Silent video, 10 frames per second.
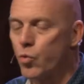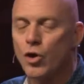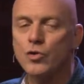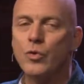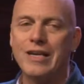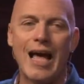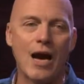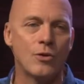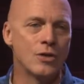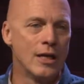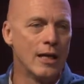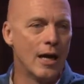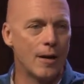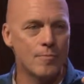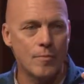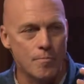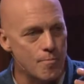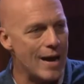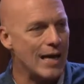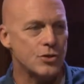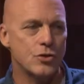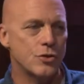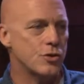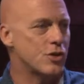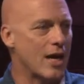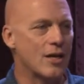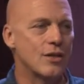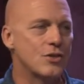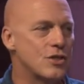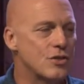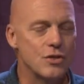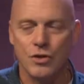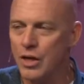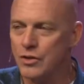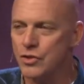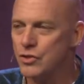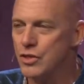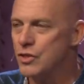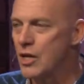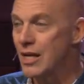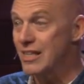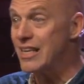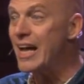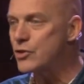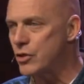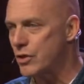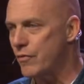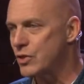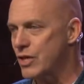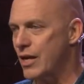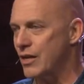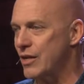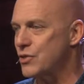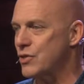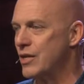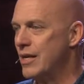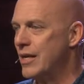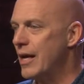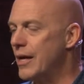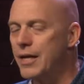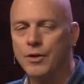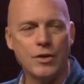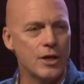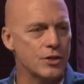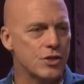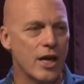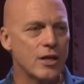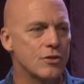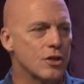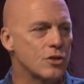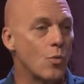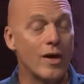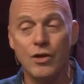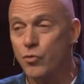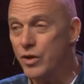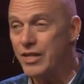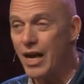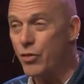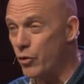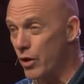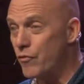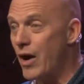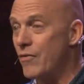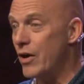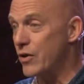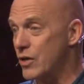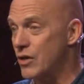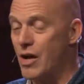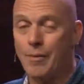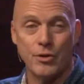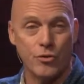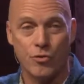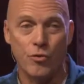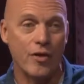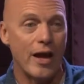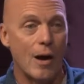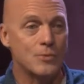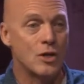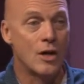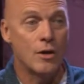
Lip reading: world-renowned, master cyclist. He's just this legend of a cyclist. He cycled the 23-day, 3,500-kilometer through the Alps